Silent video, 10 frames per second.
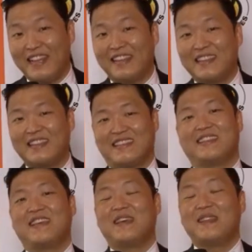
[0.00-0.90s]
in it.
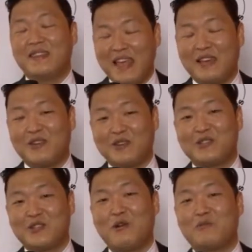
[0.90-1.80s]
Thank you
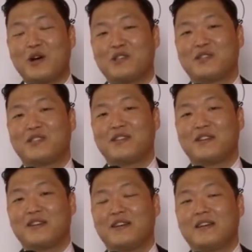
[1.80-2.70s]
so much.